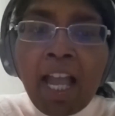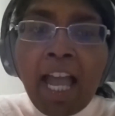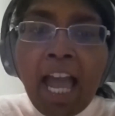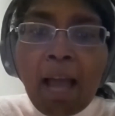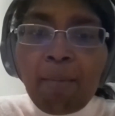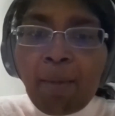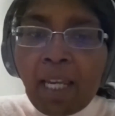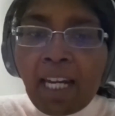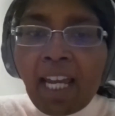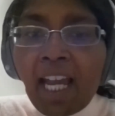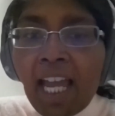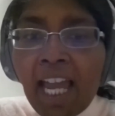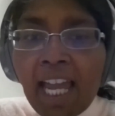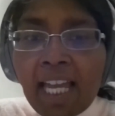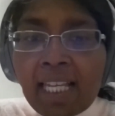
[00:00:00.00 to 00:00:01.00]

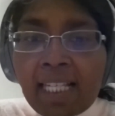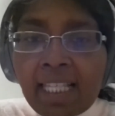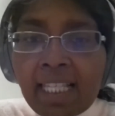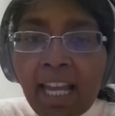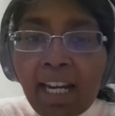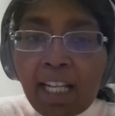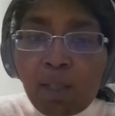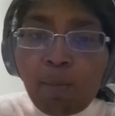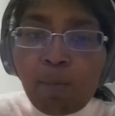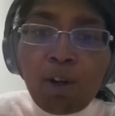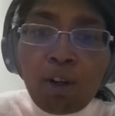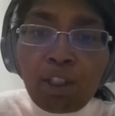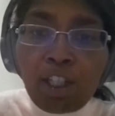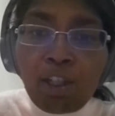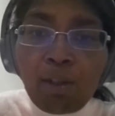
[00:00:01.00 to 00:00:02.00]
Emina is an
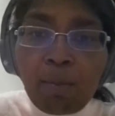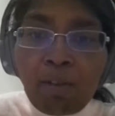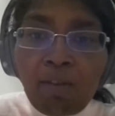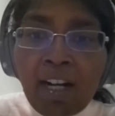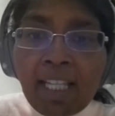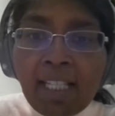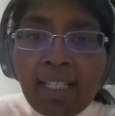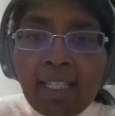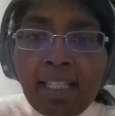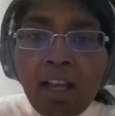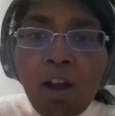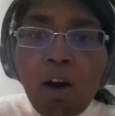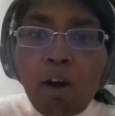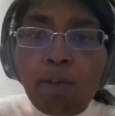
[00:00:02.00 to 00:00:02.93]
expert on human rights,